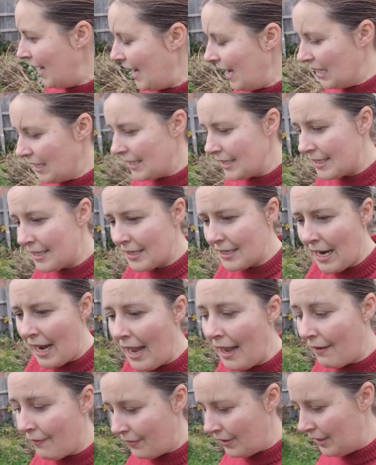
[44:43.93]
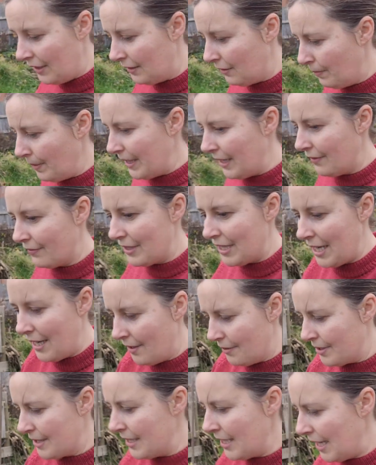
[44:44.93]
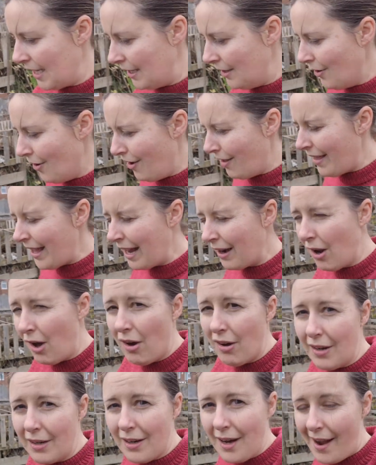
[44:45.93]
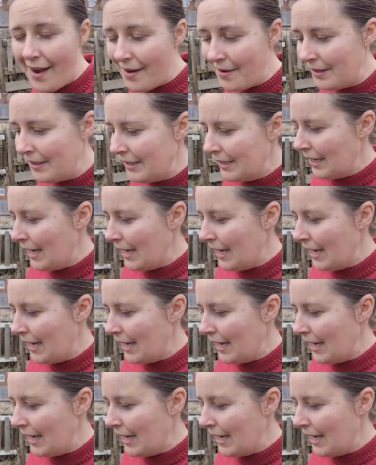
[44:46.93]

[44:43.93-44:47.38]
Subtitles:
And it did have a little bit of TLC not that long ago.